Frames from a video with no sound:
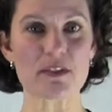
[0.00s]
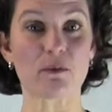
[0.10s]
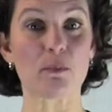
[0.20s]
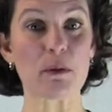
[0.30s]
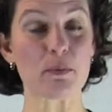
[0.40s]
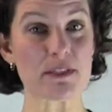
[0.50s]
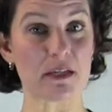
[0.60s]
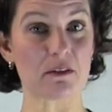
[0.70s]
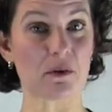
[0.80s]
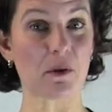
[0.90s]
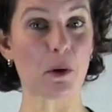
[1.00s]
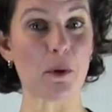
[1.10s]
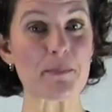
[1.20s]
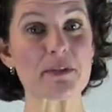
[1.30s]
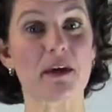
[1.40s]
that will be presented on our
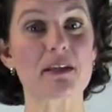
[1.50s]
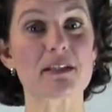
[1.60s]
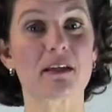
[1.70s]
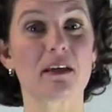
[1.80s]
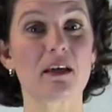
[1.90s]
website.